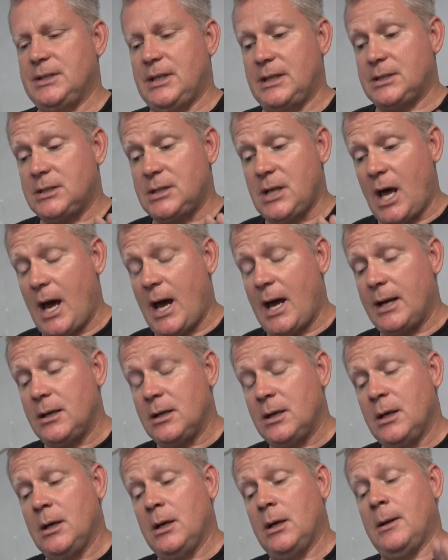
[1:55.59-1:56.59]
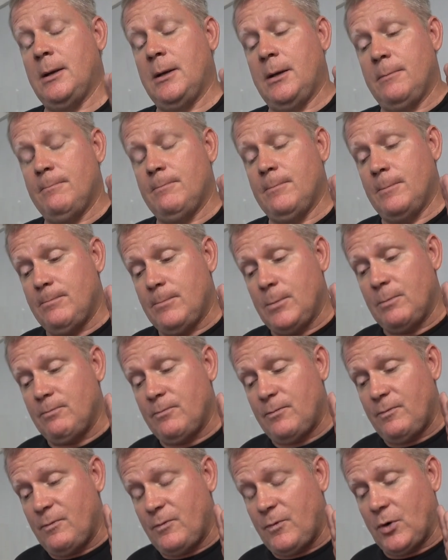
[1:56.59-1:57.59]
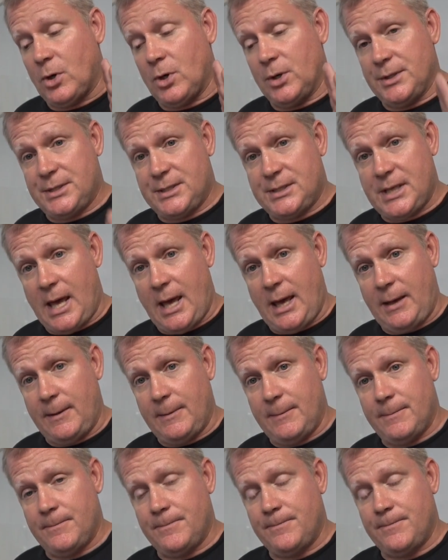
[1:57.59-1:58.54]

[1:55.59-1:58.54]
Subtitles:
That's not for her to say.